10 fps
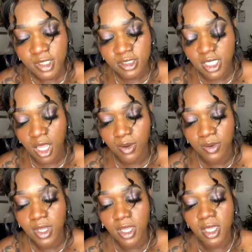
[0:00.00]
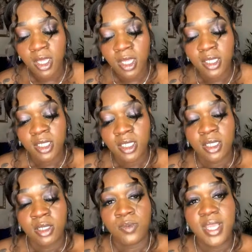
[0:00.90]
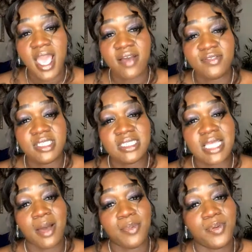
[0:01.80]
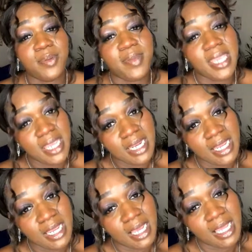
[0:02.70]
So, we have to stop repeating